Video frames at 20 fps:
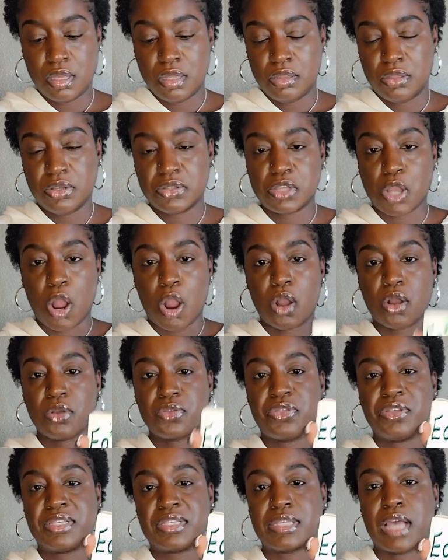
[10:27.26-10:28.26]
There's an
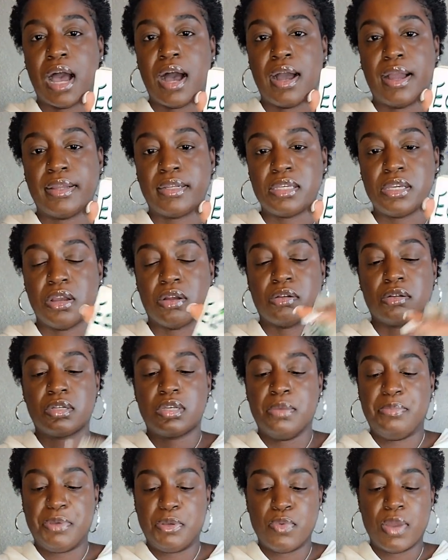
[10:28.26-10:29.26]
earth sign here.
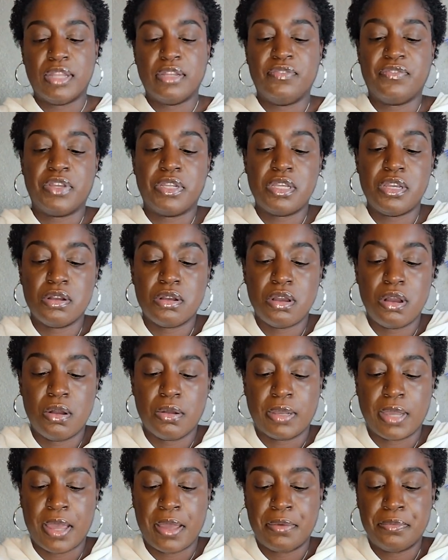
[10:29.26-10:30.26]
Could be relevant here,
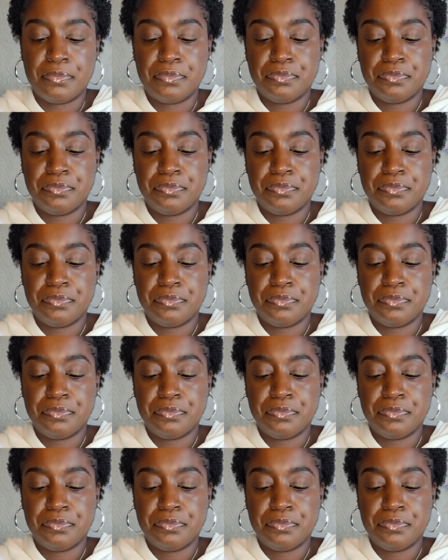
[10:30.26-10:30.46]
okay?